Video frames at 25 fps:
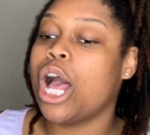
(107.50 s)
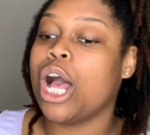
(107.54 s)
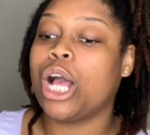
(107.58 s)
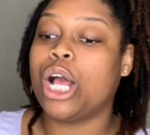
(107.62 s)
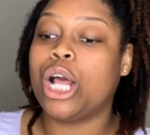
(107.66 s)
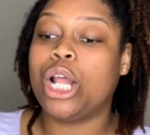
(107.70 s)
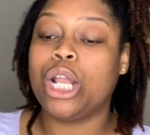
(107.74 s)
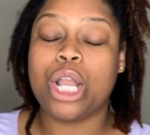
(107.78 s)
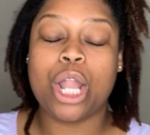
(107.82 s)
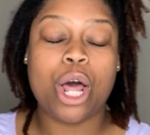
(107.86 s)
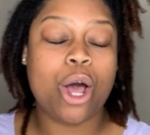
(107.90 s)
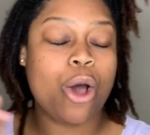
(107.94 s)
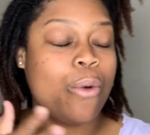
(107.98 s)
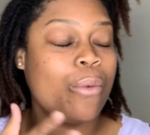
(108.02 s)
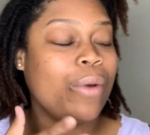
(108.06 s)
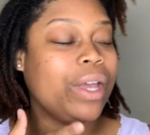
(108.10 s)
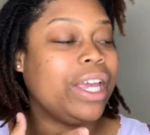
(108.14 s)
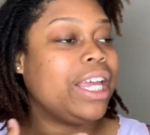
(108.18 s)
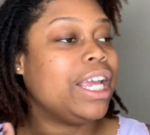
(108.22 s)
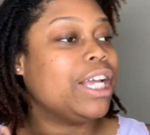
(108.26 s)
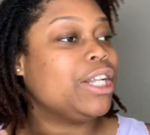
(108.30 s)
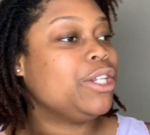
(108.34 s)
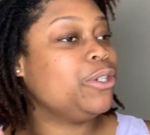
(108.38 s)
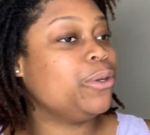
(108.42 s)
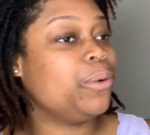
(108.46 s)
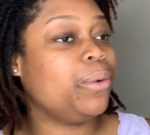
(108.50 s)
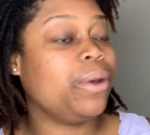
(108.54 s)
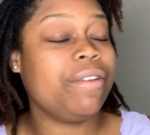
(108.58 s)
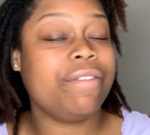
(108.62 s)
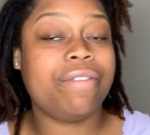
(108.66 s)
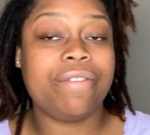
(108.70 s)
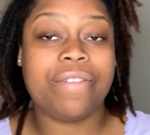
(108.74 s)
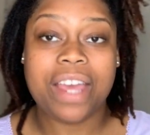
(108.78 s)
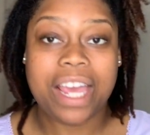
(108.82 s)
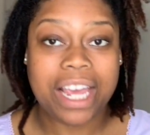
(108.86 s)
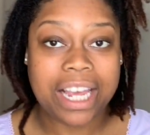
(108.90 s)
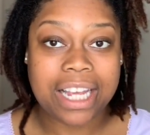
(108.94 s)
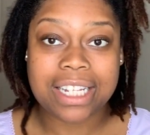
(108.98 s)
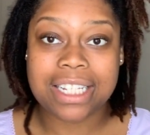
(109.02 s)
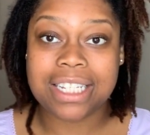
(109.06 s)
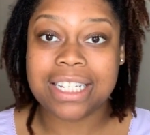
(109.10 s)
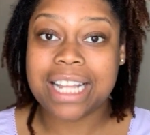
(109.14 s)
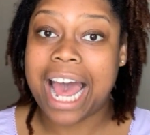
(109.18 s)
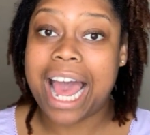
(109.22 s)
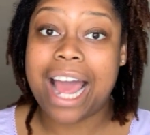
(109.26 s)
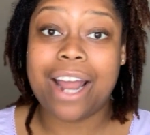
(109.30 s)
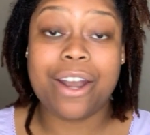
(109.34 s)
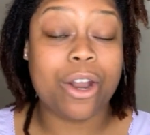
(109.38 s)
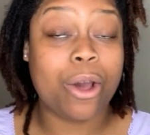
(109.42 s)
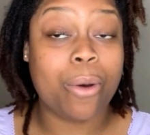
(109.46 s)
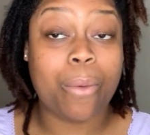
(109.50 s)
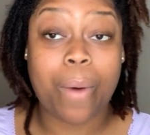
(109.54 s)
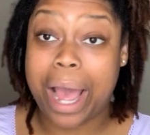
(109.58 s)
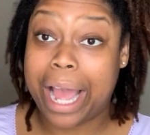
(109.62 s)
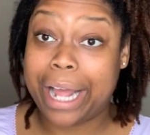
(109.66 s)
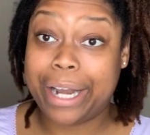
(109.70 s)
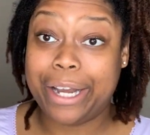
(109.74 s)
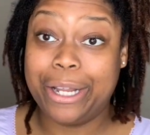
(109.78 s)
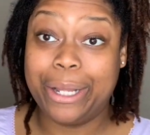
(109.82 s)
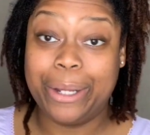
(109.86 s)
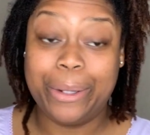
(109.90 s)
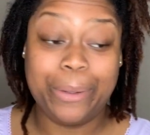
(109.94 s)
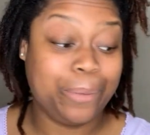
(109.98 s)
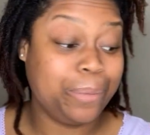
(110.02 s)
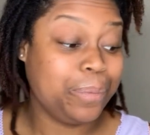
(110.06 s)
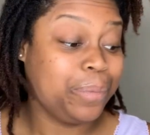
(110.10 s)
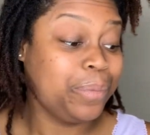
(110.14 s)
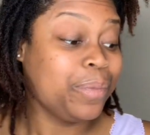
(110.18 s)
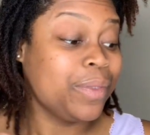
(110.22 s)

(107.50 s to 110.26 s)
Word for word: glowy, dewy face. I know I do.